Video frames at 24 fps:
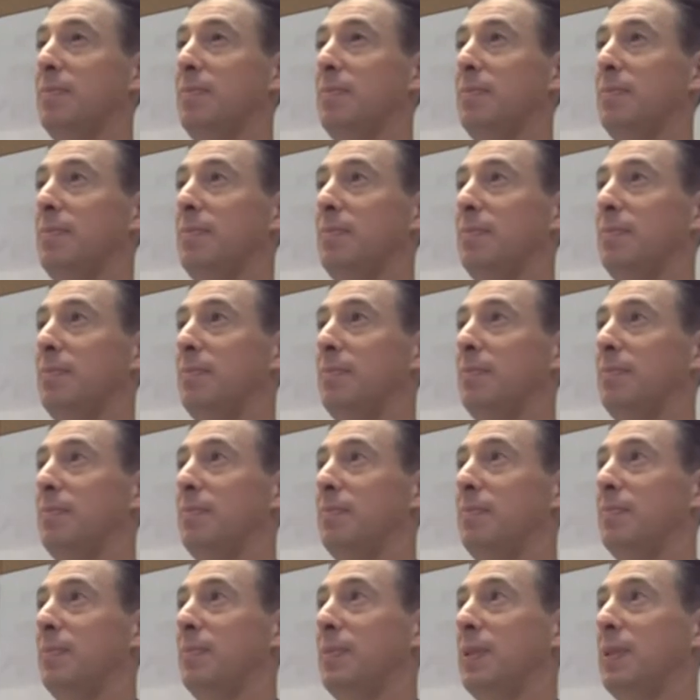
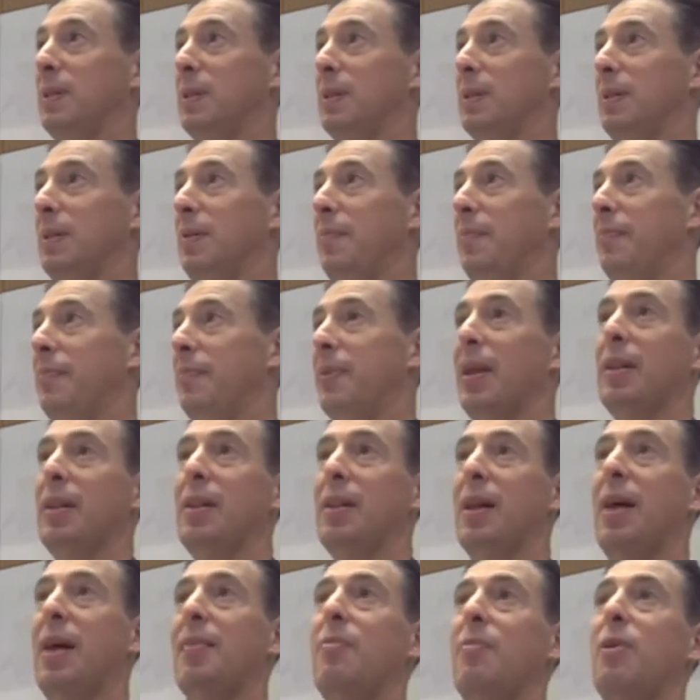And the
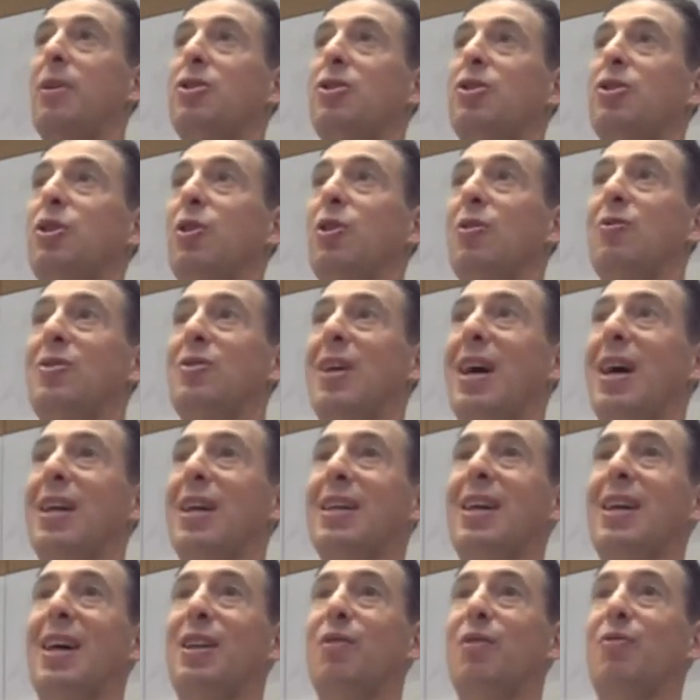library serves
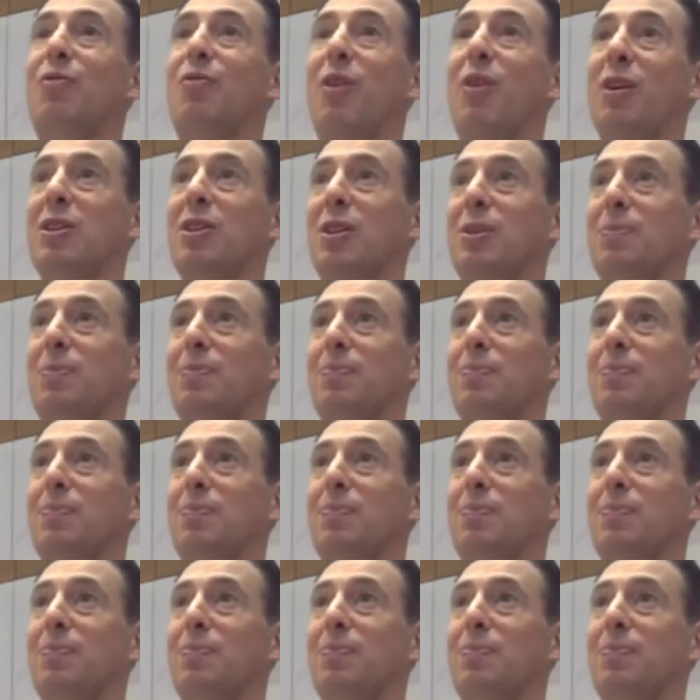that kind of function.